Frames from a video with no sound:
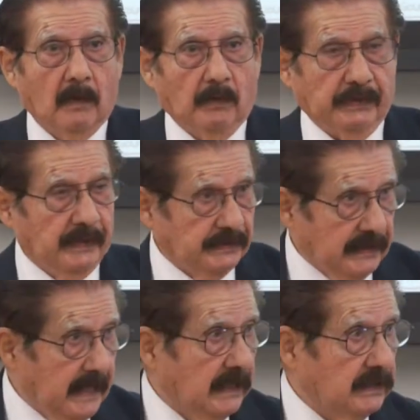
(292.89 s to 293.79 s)
With the
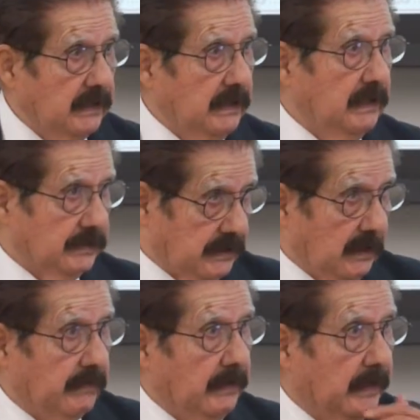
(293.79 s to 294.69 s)
CITD, the
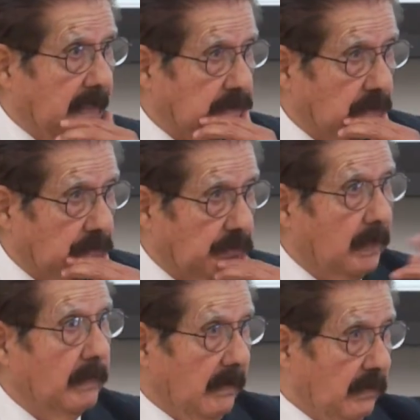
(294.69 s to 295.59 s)
Center for International
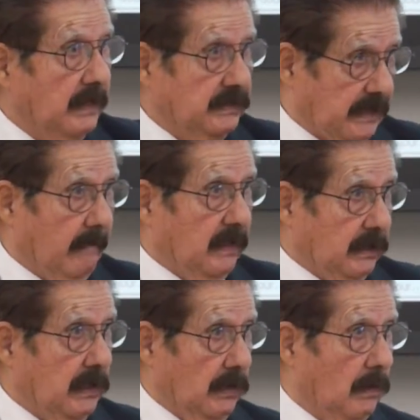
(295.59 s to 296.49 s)
Trade, we have one in San
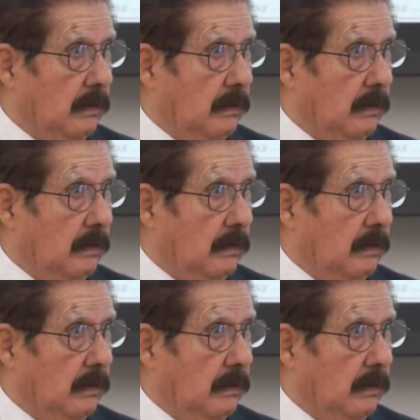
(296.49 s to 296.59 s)
Mateo.